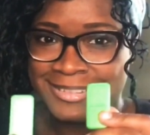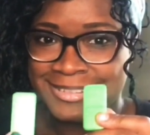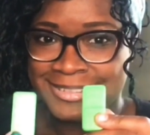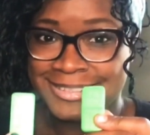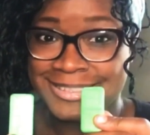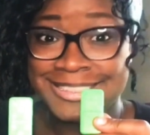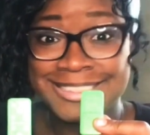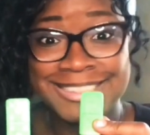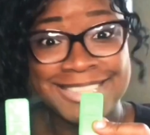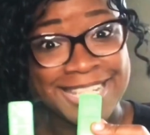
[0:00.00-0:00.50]

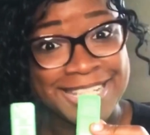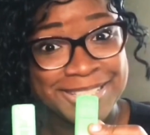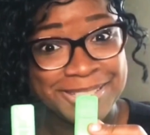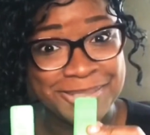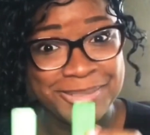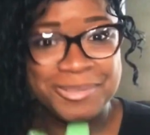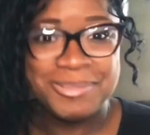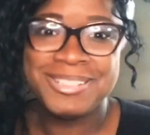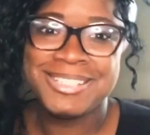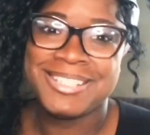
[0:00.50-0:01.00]
stay tuned
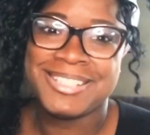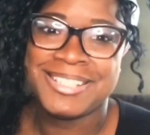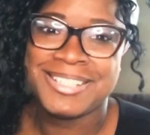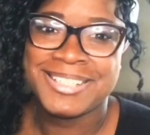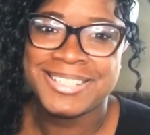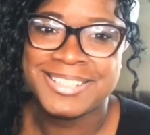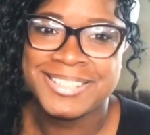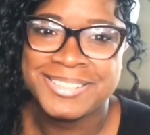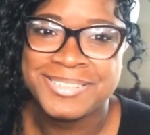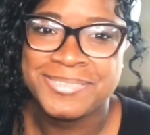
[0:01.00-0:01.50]

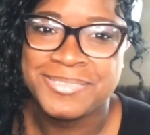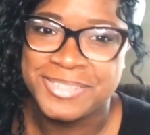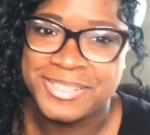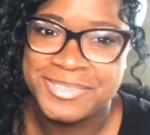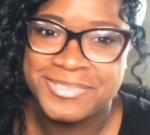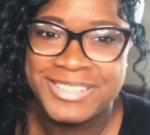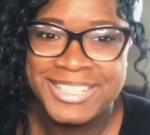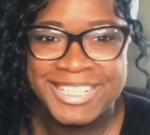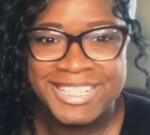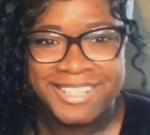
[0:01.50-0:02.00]
for the
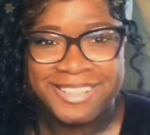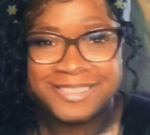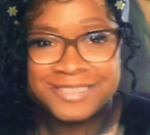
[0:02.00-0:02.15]
video.